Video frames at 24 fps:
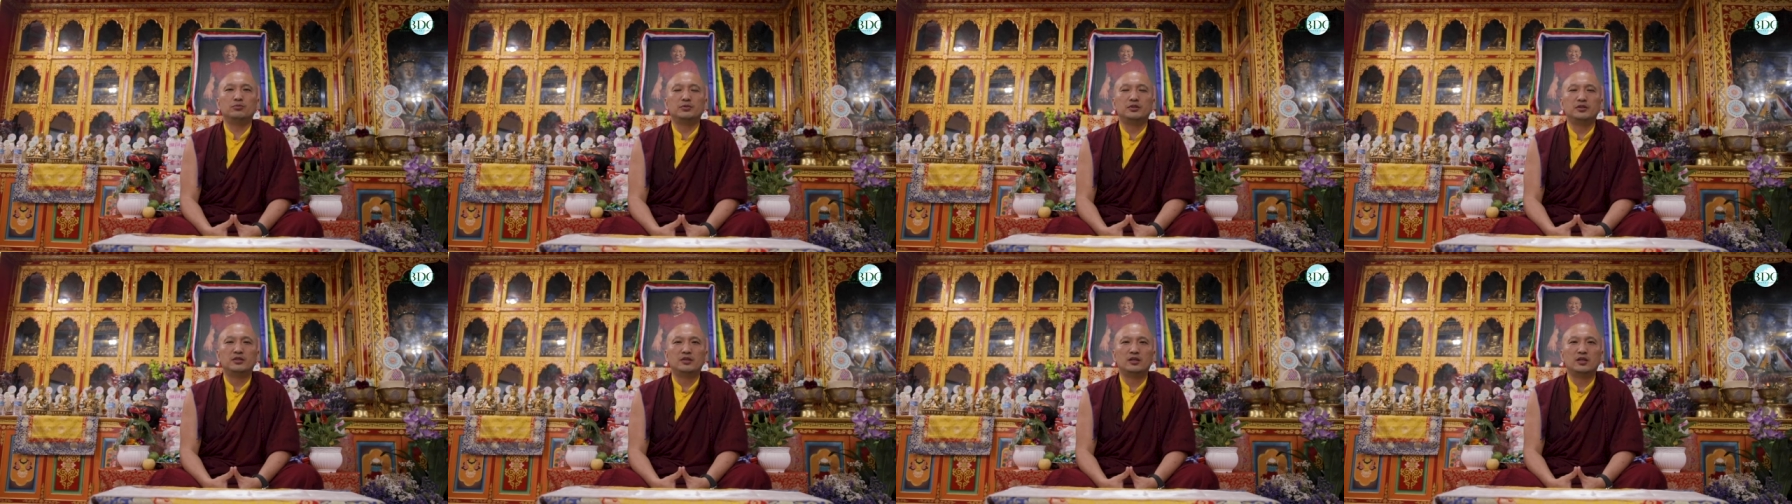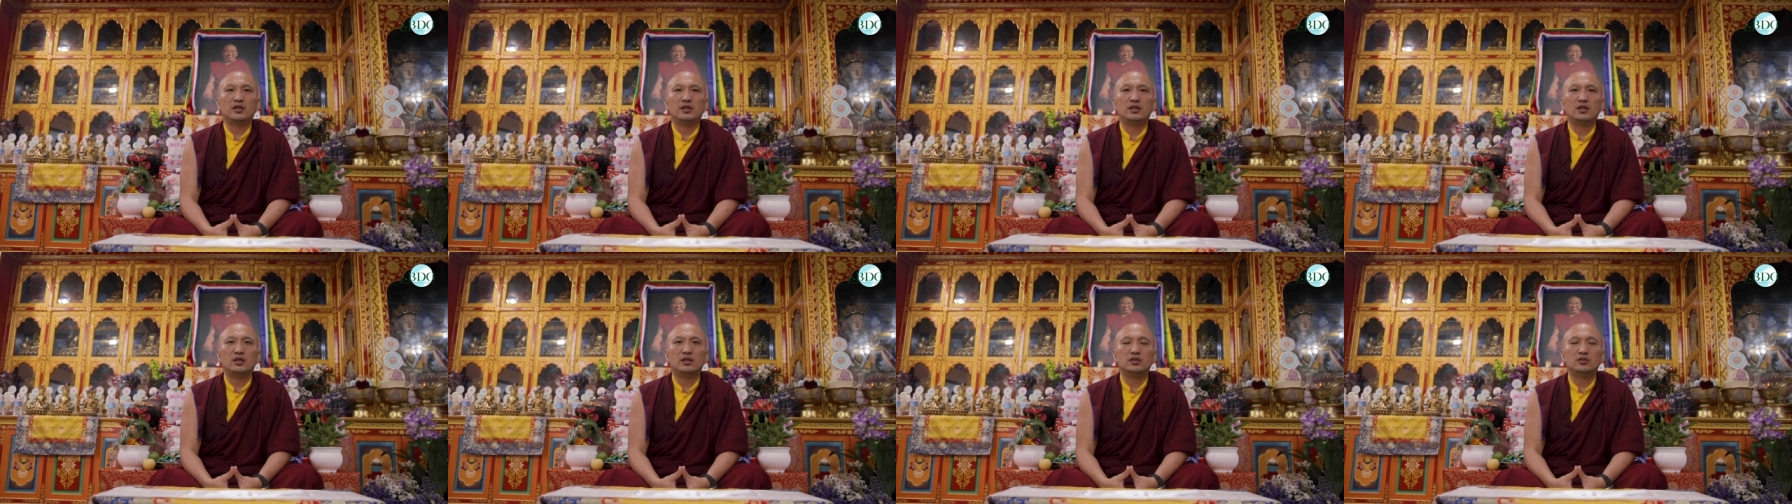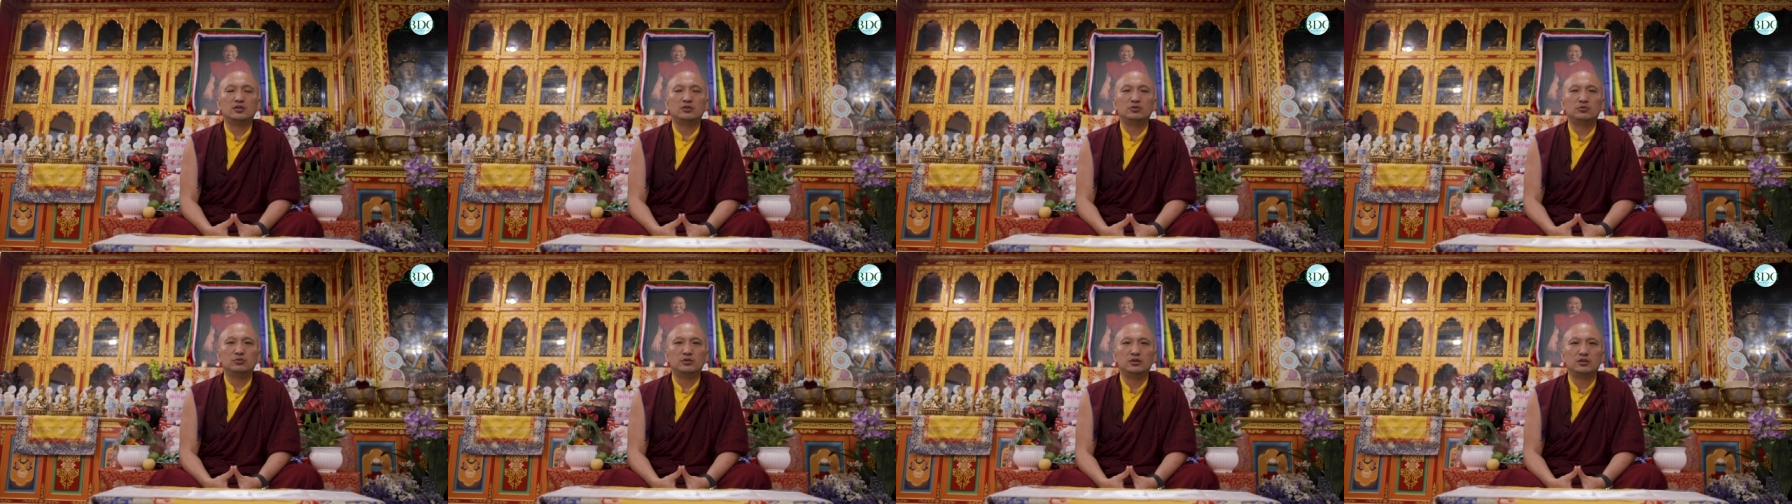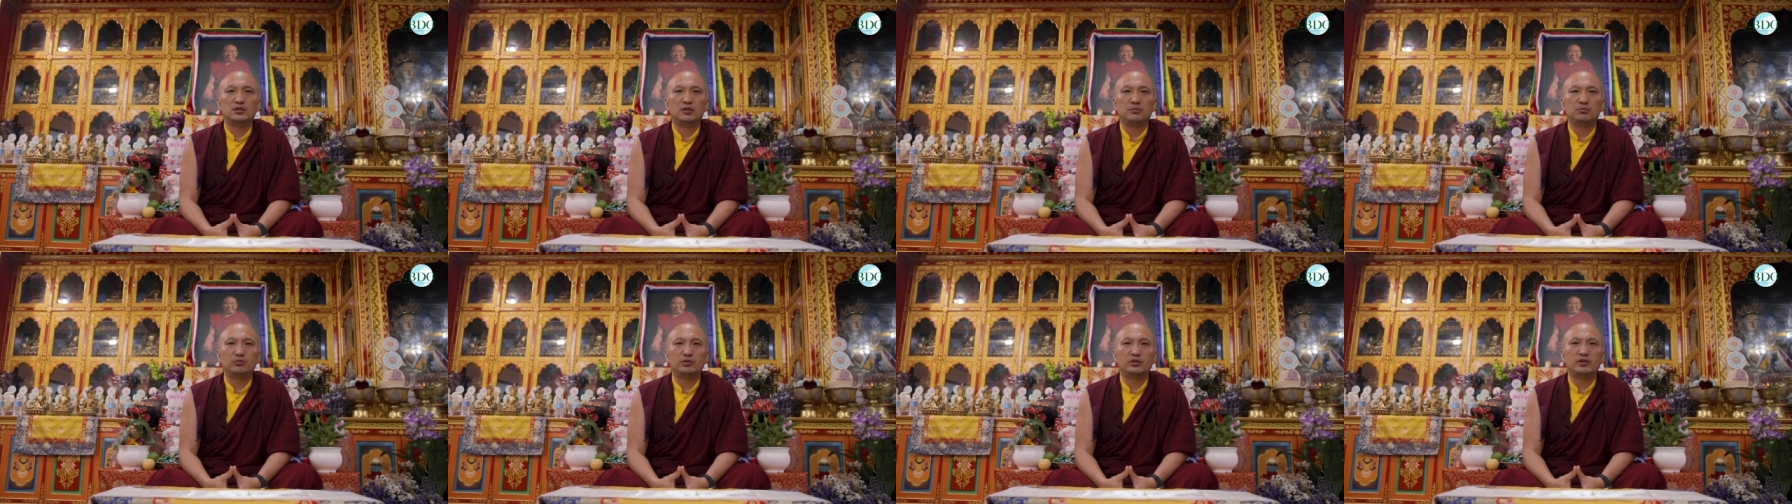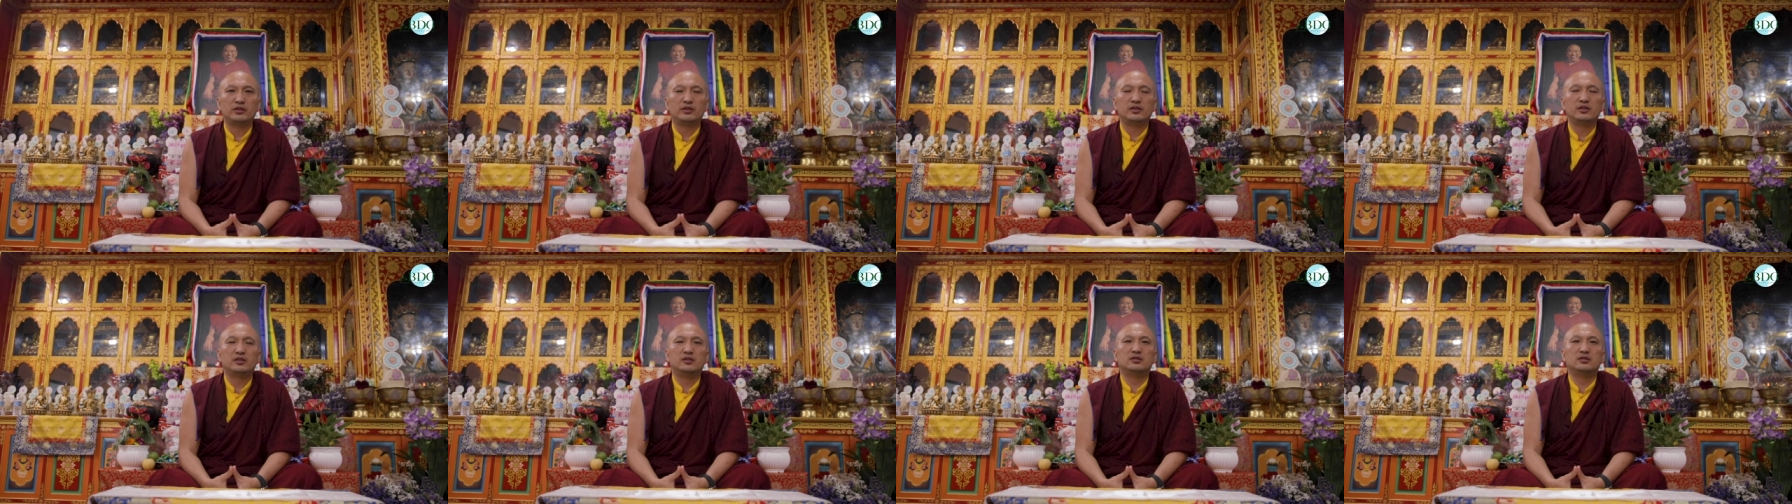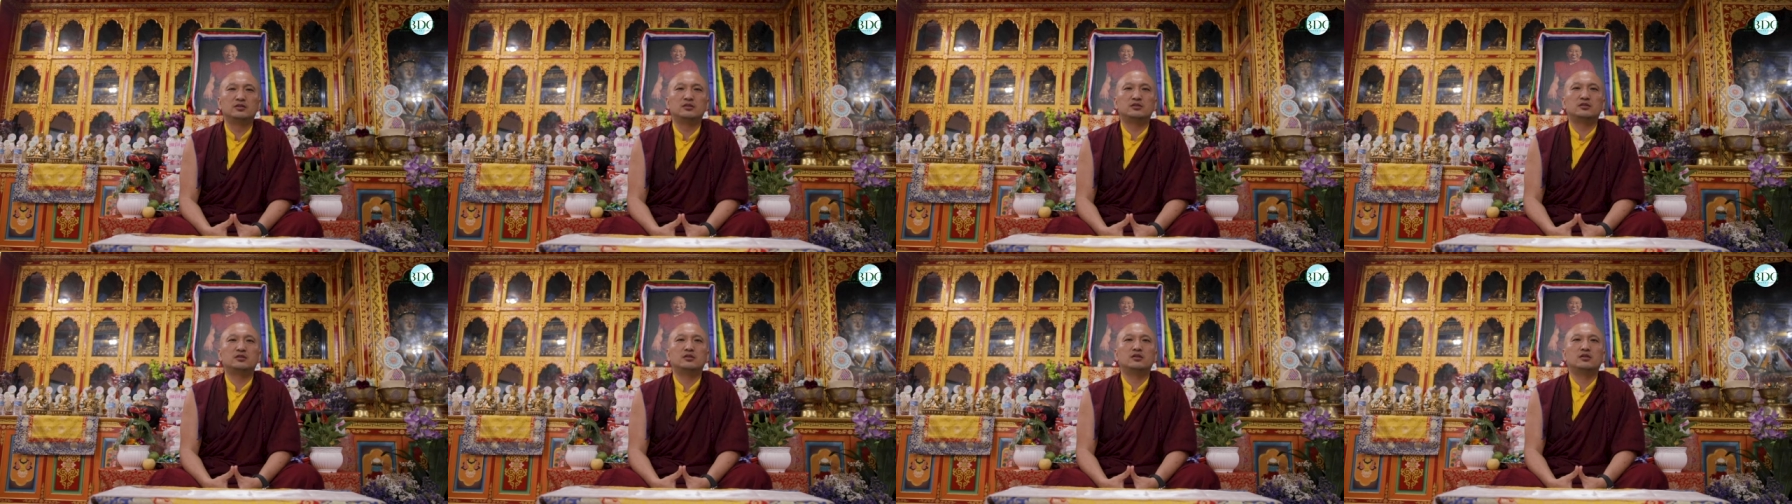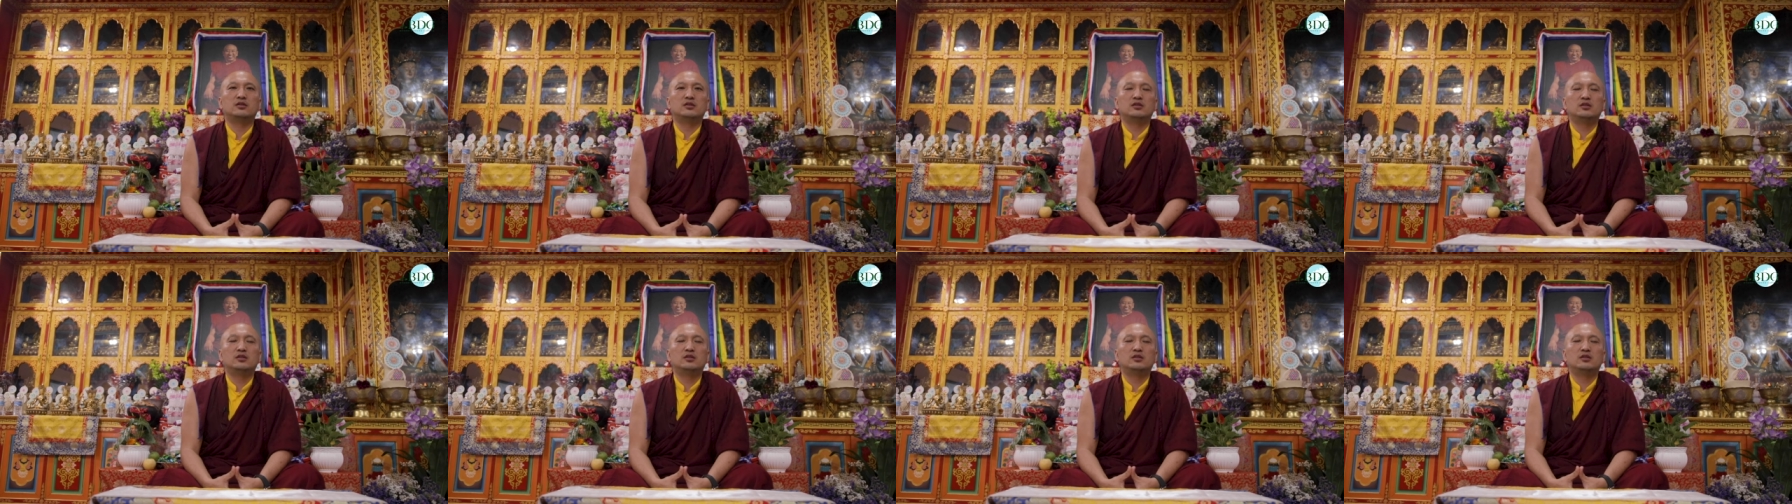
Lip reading: we are doing the prayers.